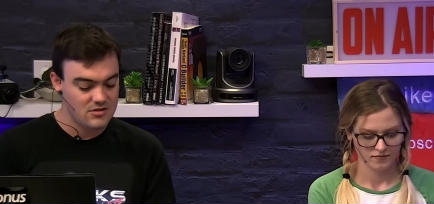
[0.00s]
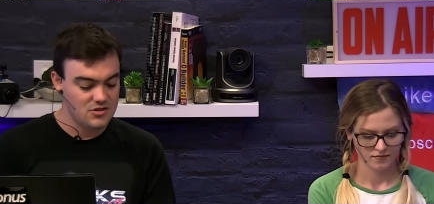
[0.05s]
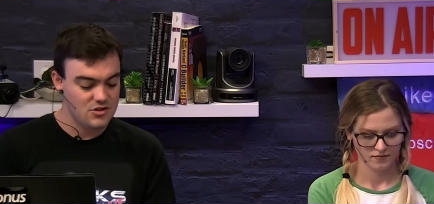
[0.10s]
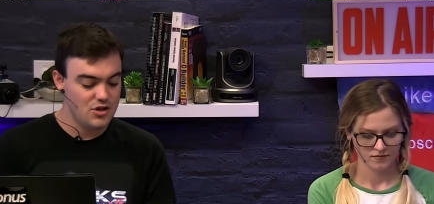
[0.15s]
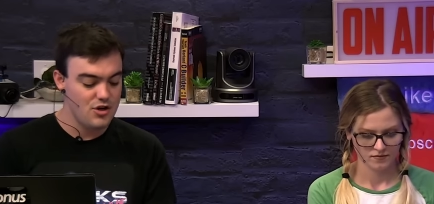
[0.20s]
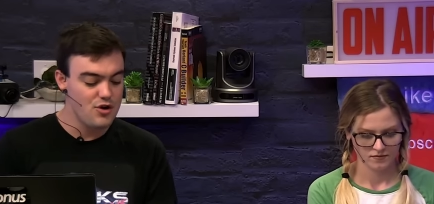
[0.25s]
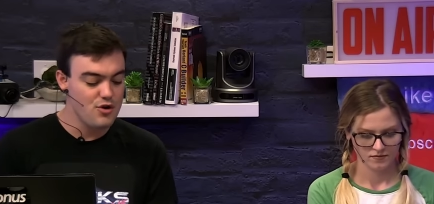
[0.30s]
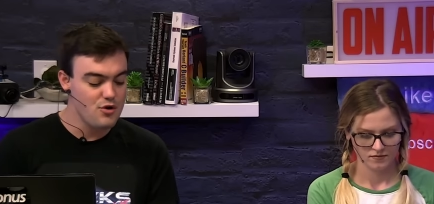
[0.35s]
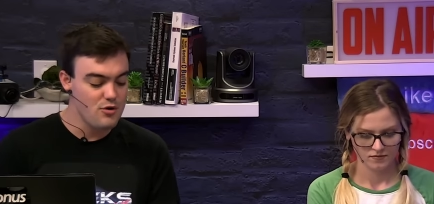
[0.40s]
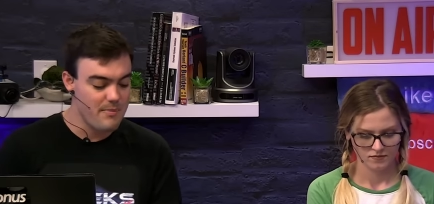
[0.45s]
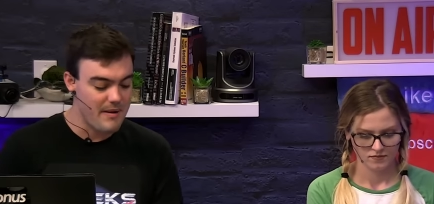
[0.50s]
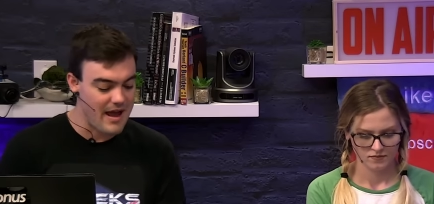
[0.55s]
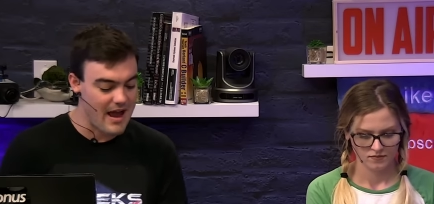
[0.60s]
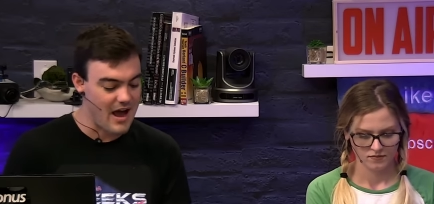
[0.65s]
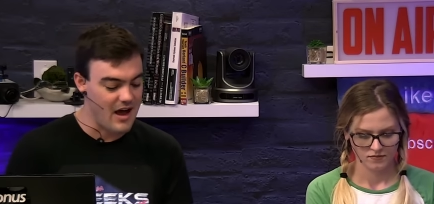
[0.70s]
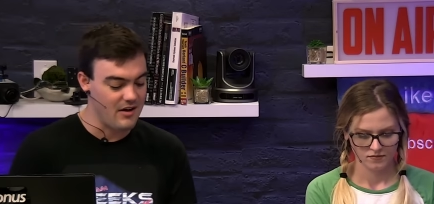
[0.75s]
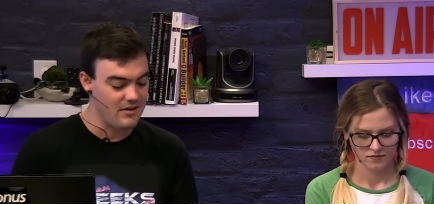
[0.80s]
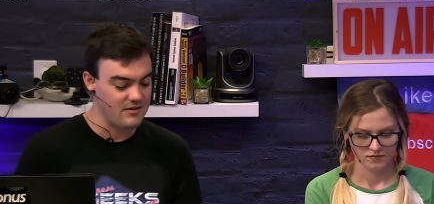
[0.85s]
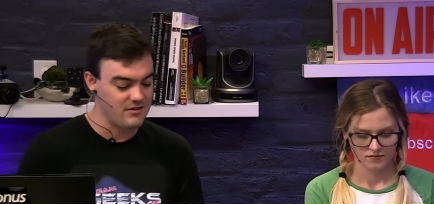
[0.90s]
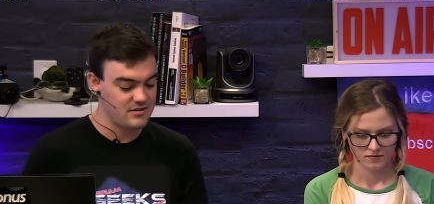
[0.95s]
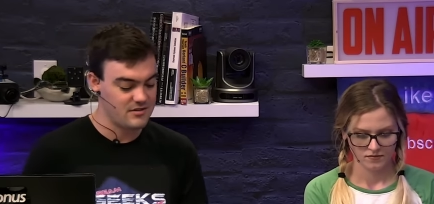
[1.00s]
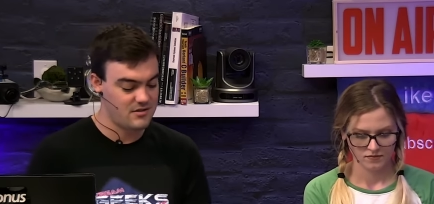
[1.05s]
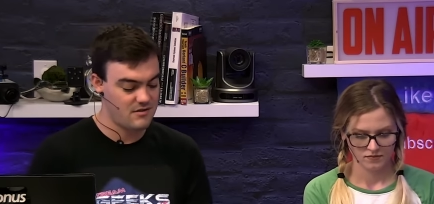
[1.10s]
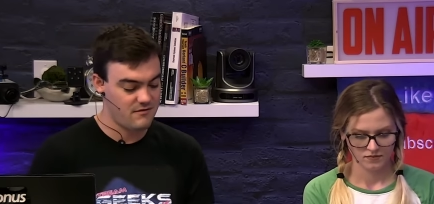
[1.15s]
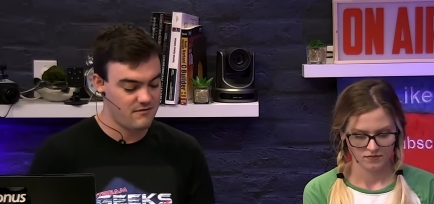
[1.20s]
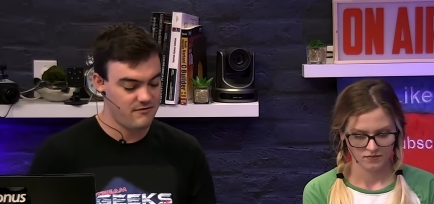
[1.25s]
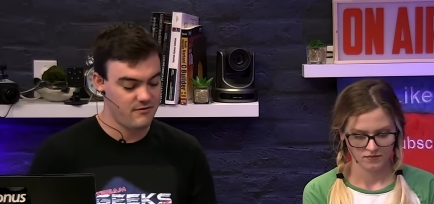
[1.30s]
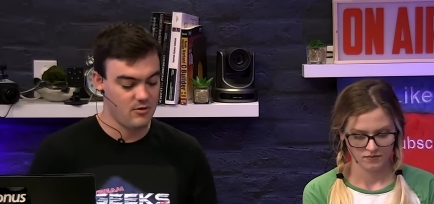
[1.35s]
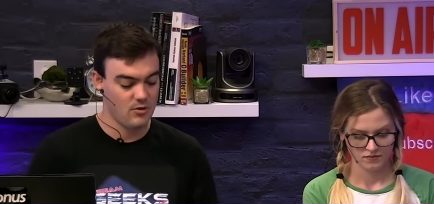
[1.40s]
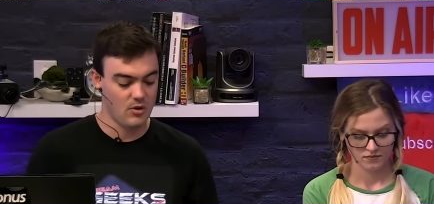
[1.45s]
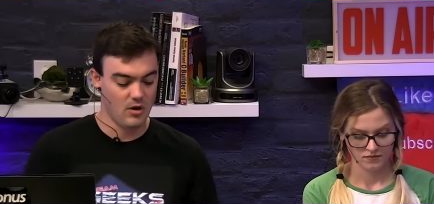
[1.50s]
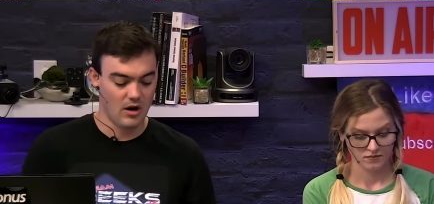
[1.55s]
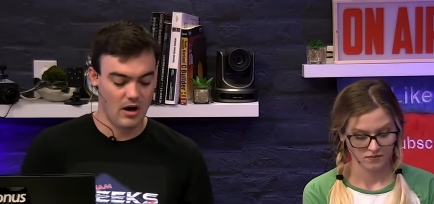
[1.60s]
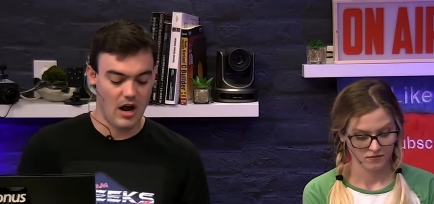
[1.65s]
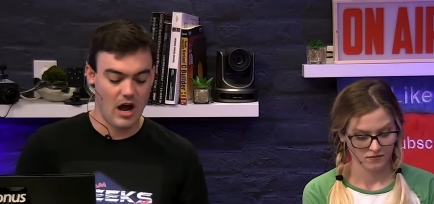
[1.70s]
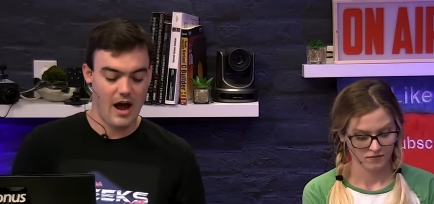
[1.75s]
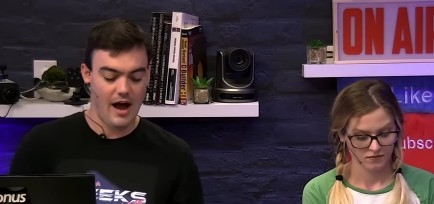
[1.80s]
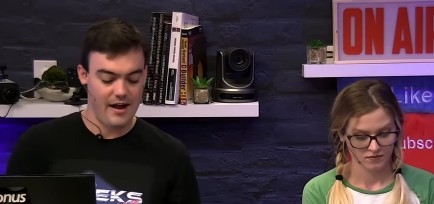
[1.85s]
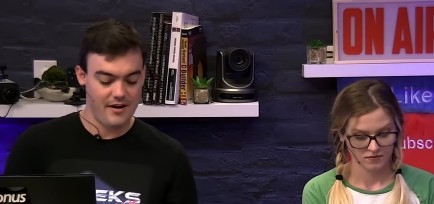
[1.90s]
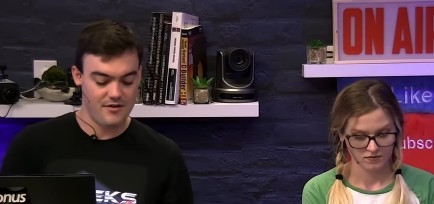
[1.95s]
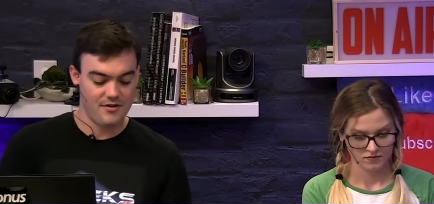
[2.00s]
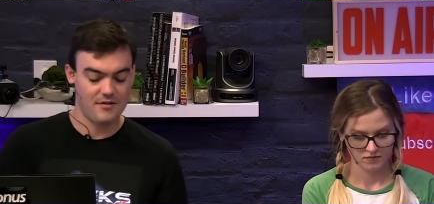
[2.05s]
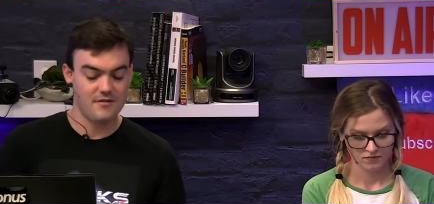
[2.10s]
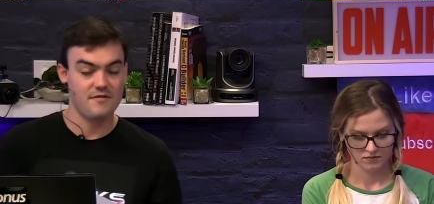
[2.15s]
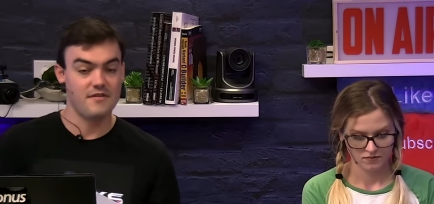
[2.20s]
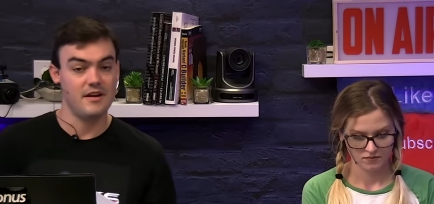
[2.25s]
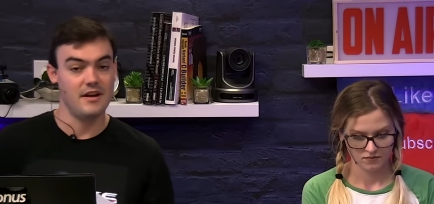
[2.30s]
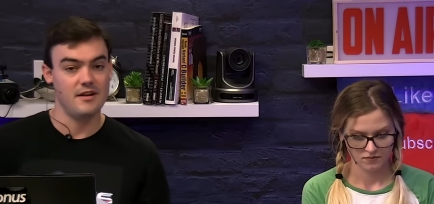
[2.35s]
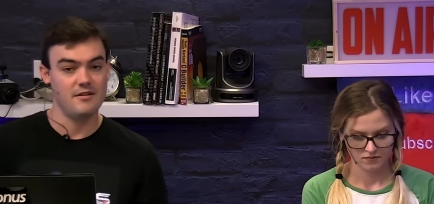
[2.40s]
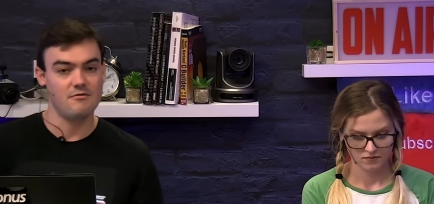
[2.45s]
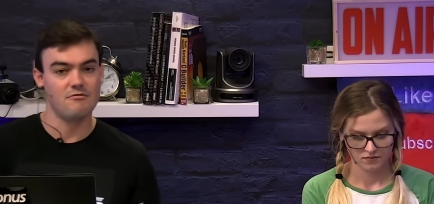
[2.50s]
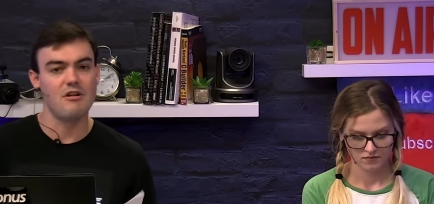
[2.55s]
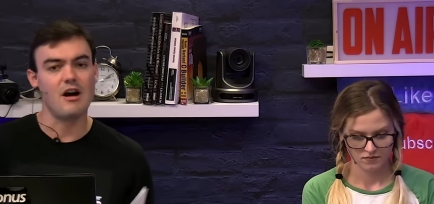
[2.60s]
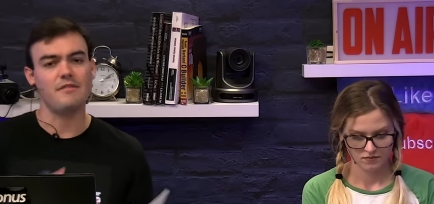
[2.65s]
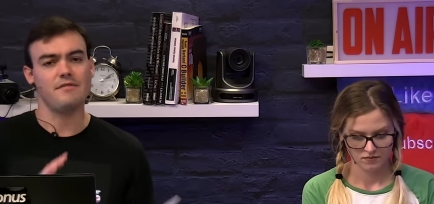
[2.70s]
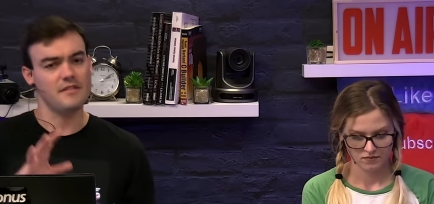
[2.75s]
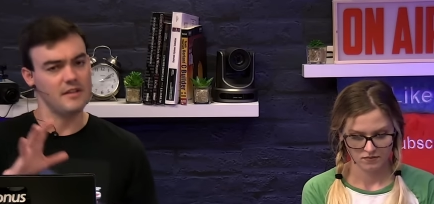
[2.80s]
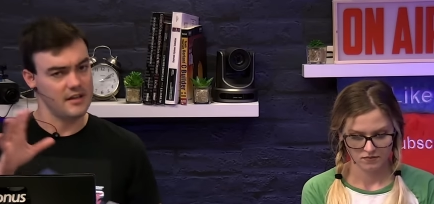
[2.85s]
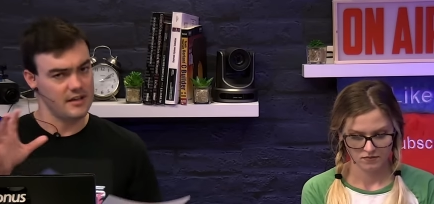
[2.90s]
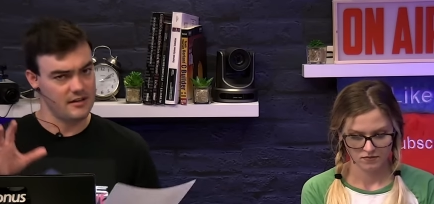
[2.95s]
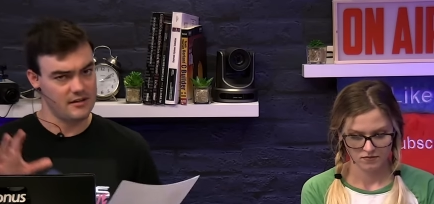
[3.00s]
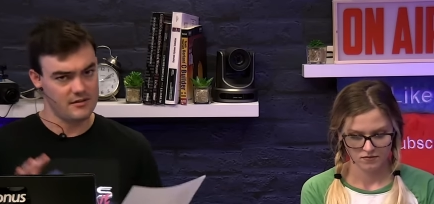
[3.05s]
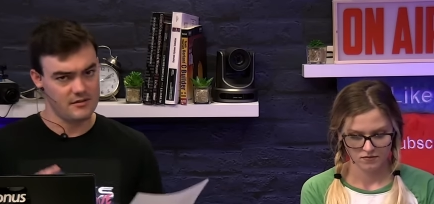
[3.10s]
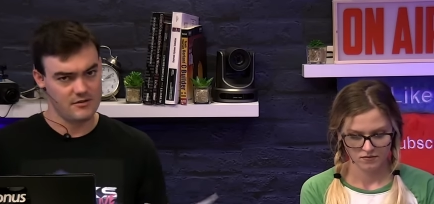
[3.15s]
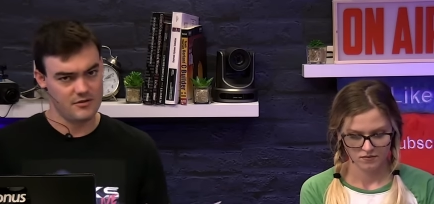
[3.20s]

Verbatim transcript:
Speaker 1: two pounds for one hundred feet, roughly.